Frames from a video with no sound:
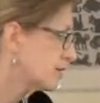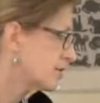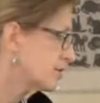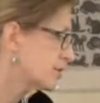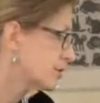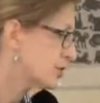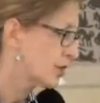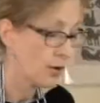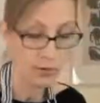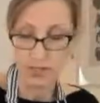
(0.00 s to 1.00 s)

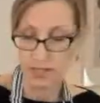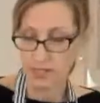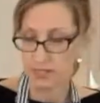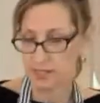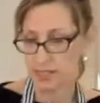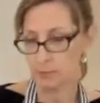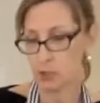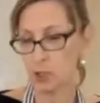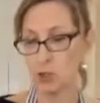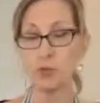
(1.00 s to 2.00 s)
So this is step
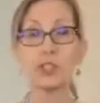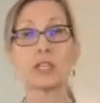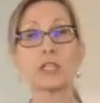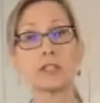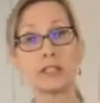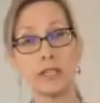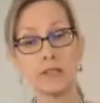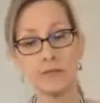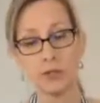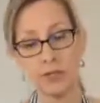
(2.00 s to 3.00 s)
2. We're just going to
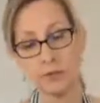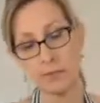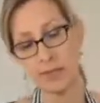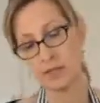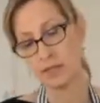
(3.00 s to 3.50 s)
leave the green beans